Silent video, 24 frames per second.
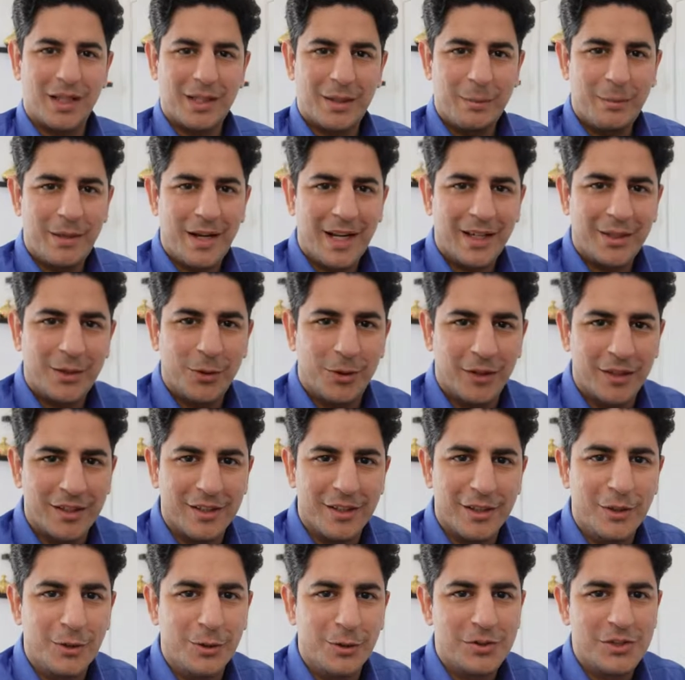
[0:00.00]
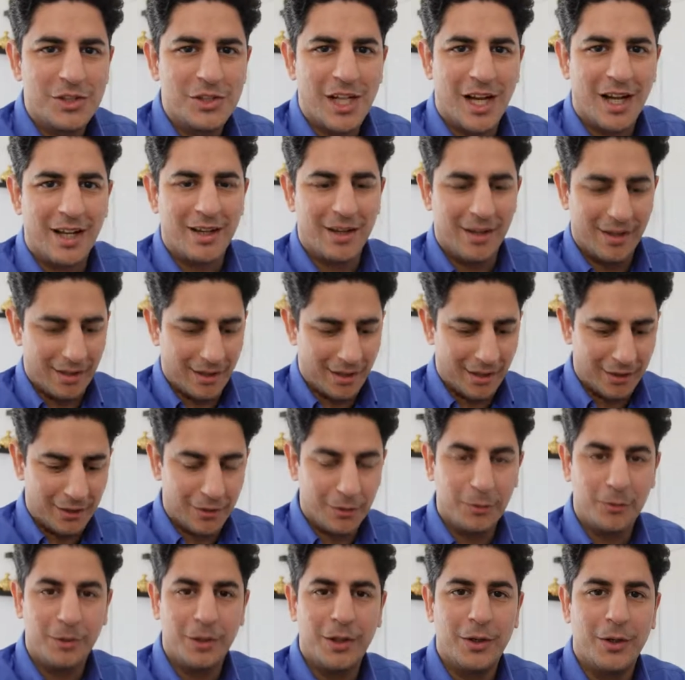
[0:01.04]
Welcome back to another new
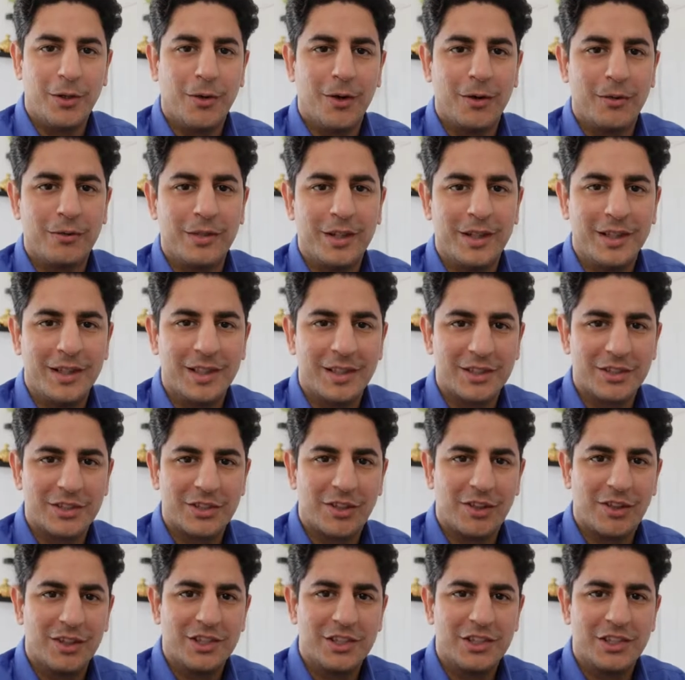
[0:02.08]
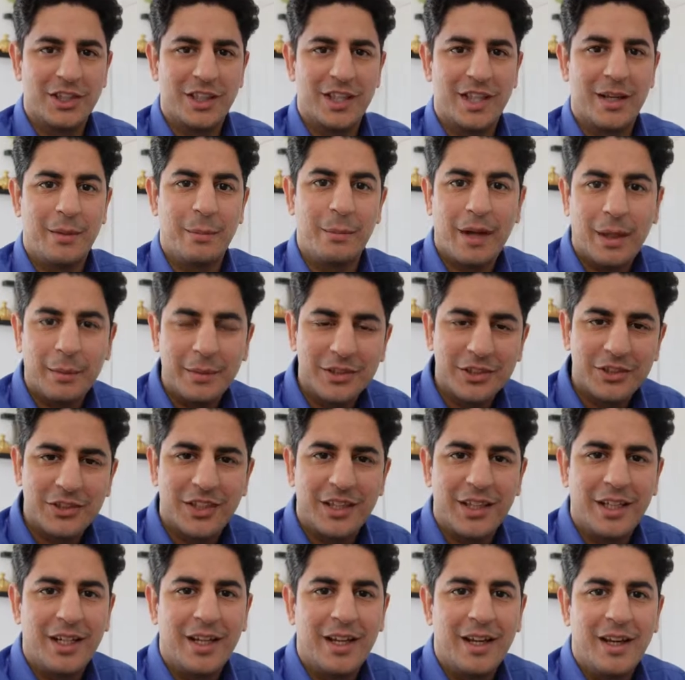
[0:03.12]
video on Vedic astrology and
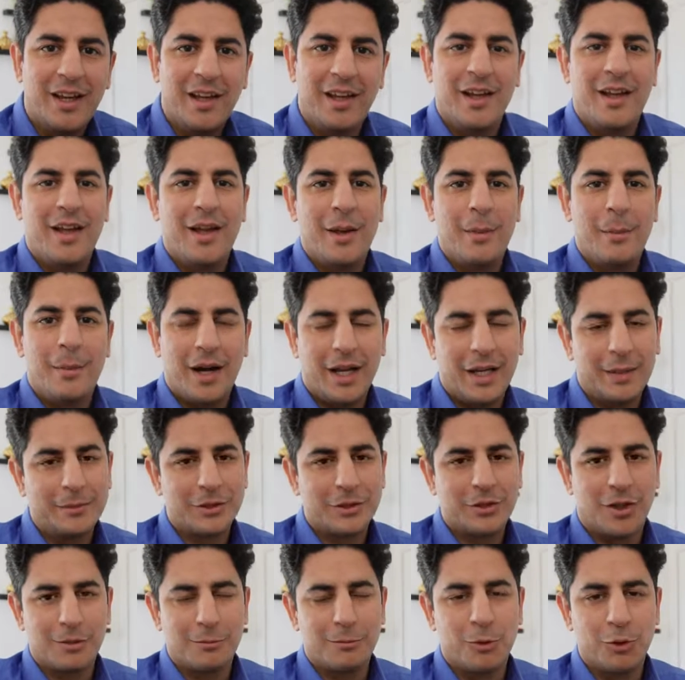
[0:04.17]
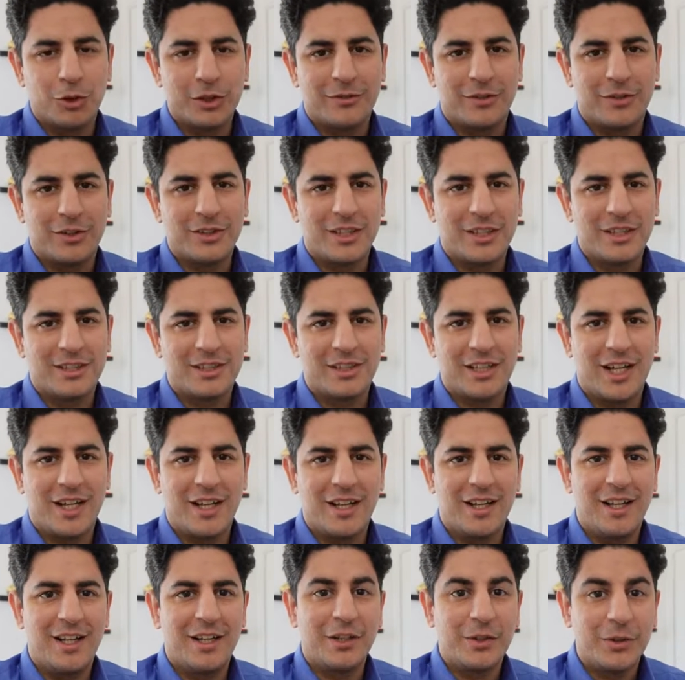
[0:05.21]
palmistry. My name is Gautam, host for this
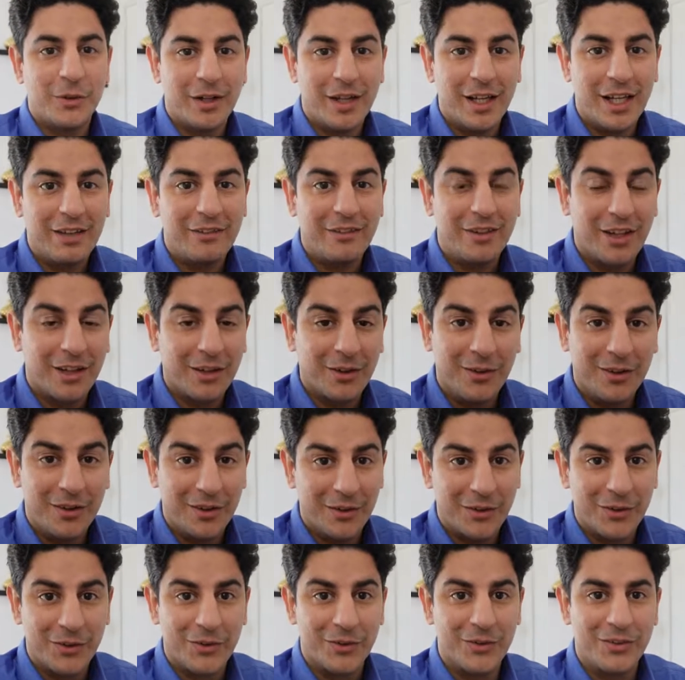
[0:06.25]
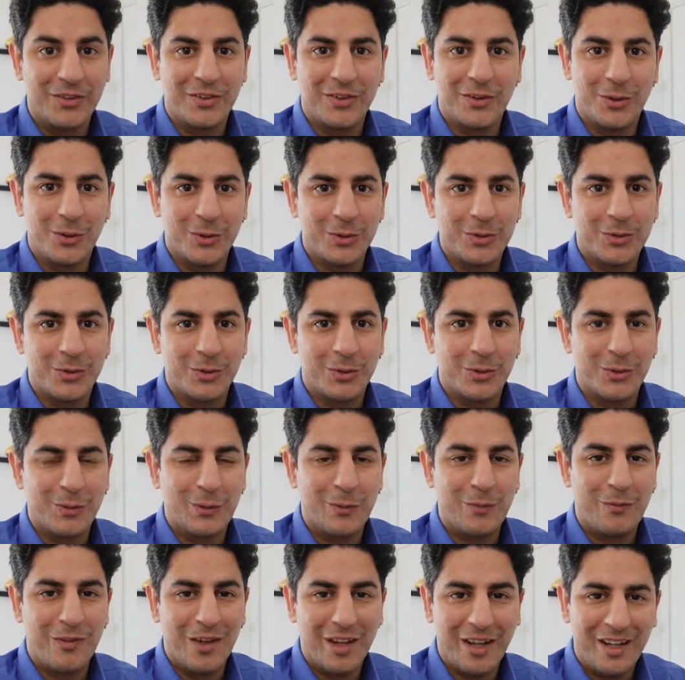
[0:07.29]
channel, and today we are going to go
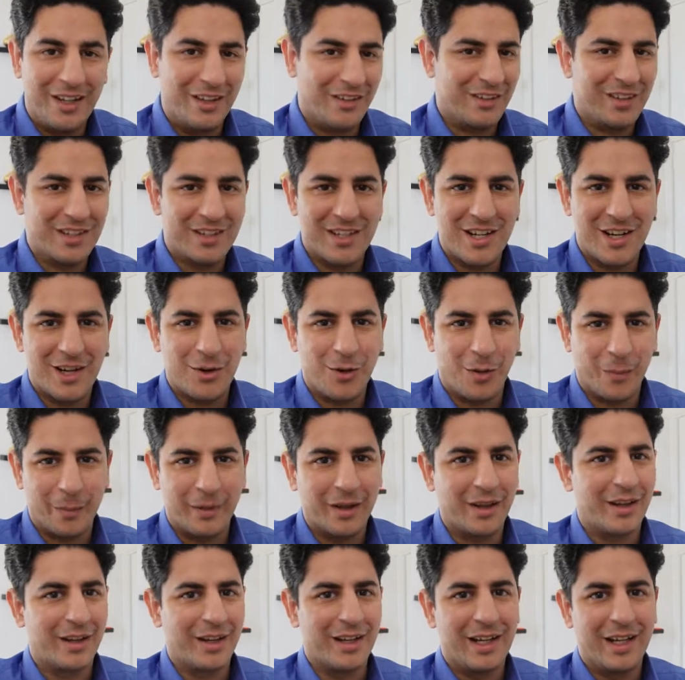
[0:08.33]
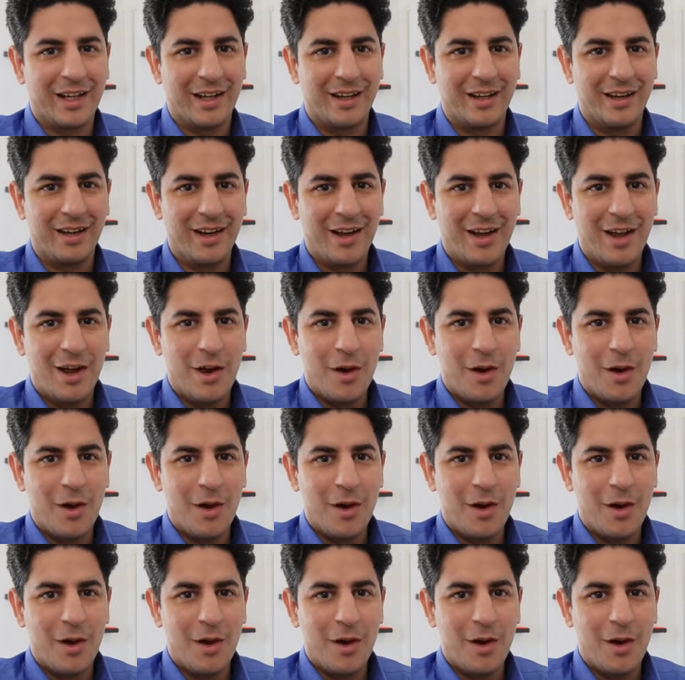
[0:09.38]
through very interesting topic again.